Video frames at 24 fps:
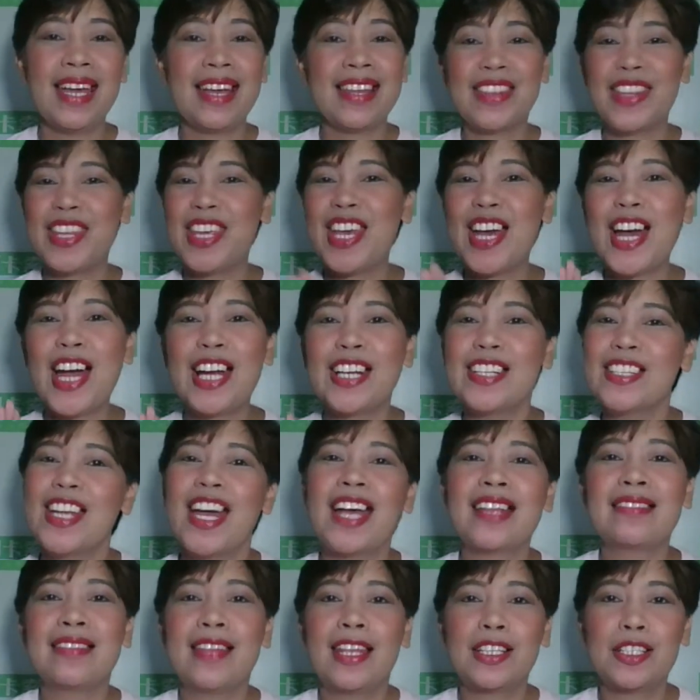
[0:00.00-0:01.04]
they are
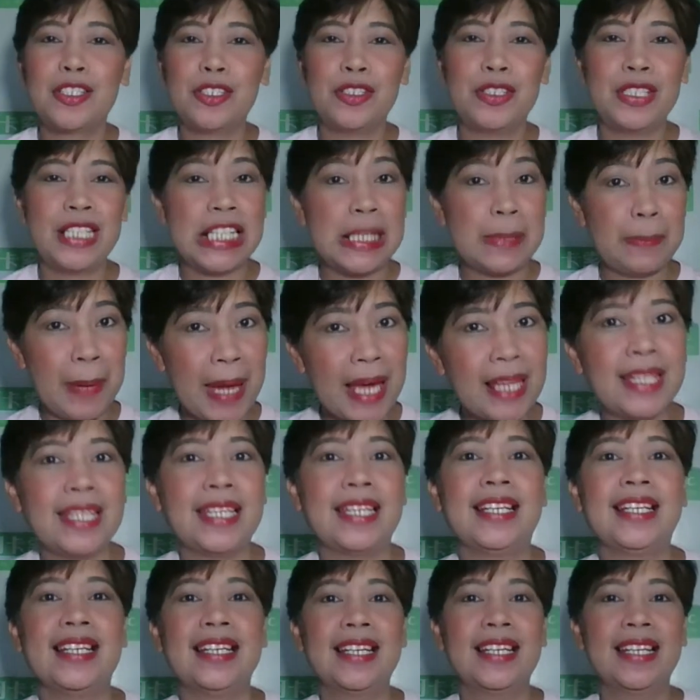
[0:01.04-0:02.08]
not that good in
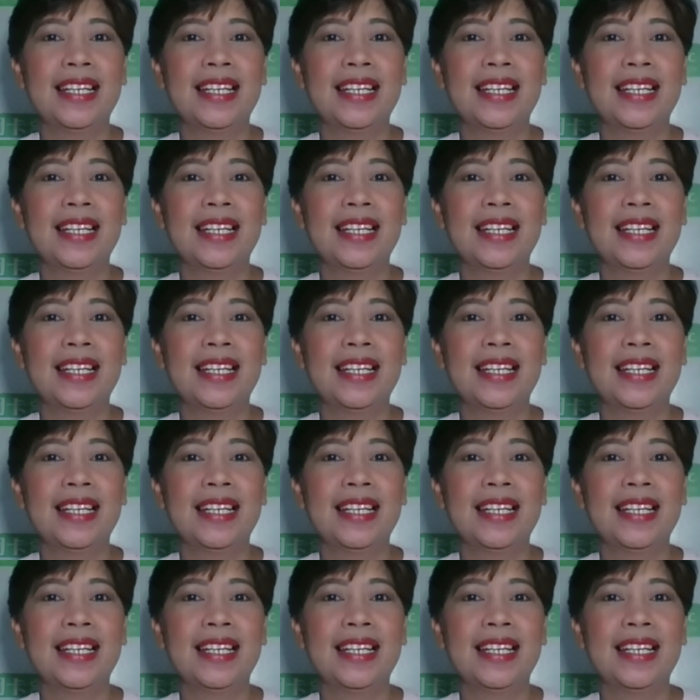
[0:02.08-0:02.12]
spelling.